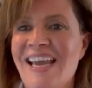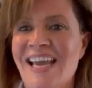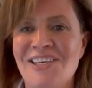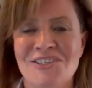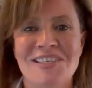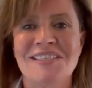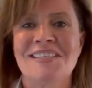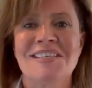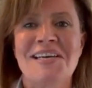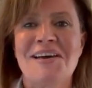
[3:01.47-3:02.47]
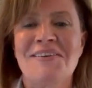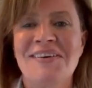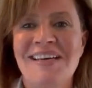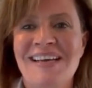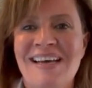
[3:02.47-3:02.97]
and you're good to go.
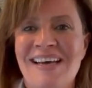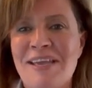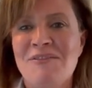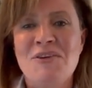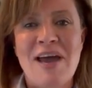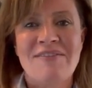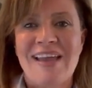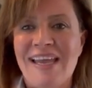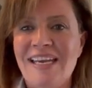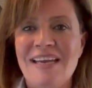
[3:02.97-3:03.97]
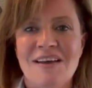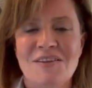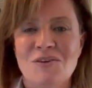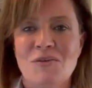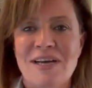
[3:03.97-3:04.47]
If you have any
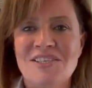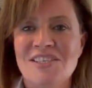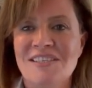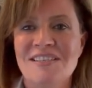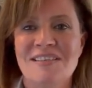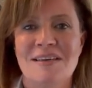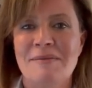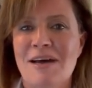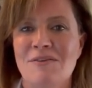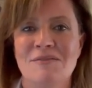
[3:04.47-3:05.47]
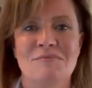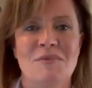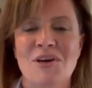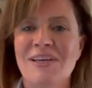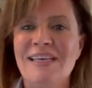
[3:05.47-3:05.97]
other questions about
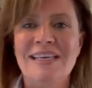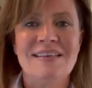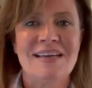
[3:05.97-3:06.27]
marketing,